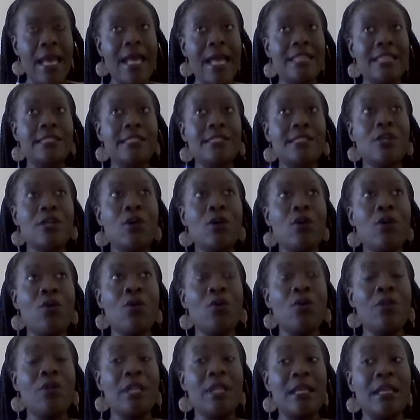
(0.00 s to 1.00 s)
And
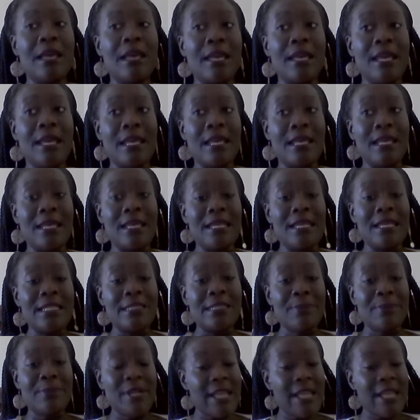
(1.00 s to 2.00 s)
so
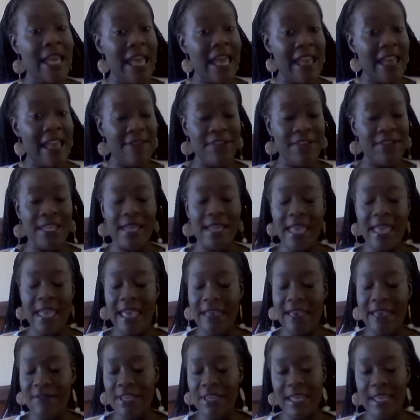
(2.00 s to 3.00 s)
it's been
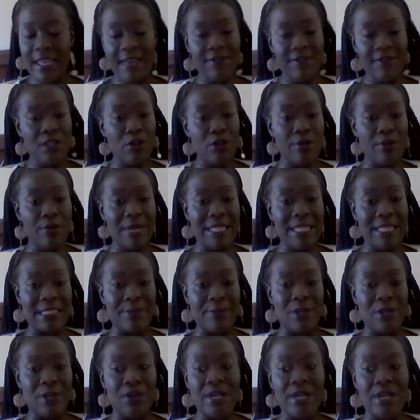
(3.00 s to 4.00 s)
heavy on my
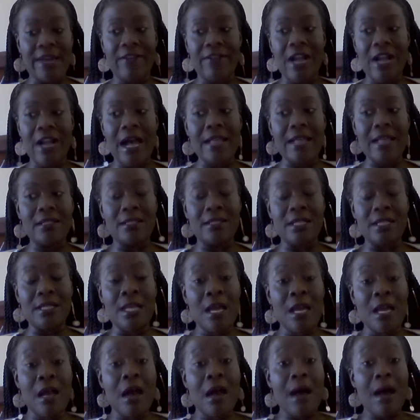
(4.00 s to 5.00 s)
spirit. I've gotten
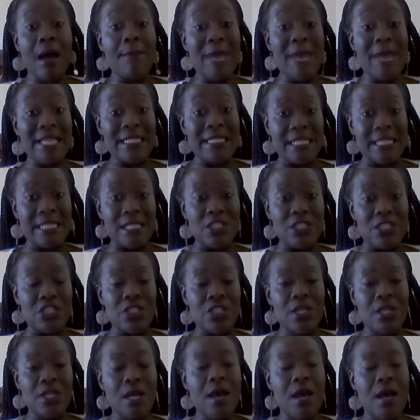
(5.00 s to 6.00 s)
a
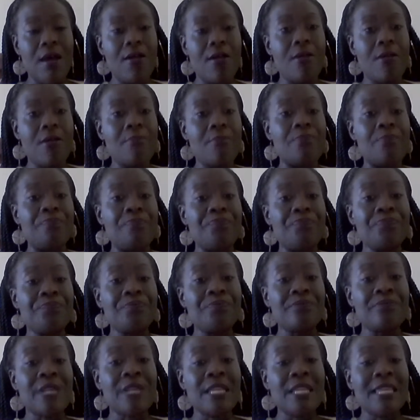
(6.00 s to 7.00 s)
message
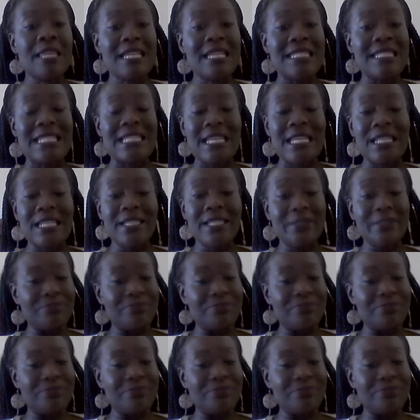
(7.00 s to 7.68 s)
that stated